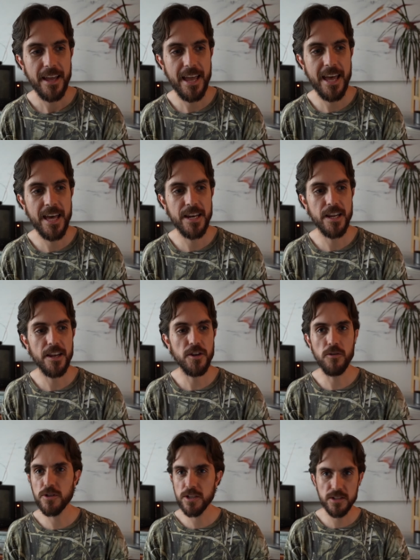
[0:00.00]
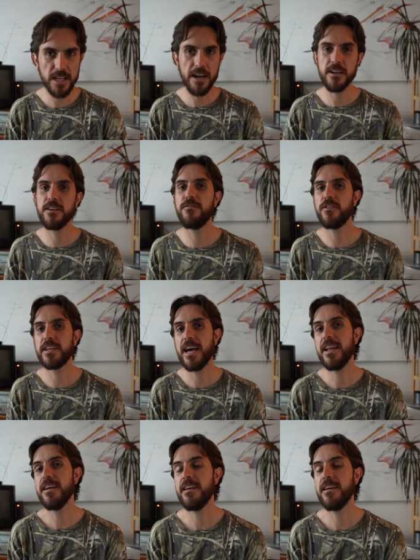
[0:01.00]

And don't just set it and forget it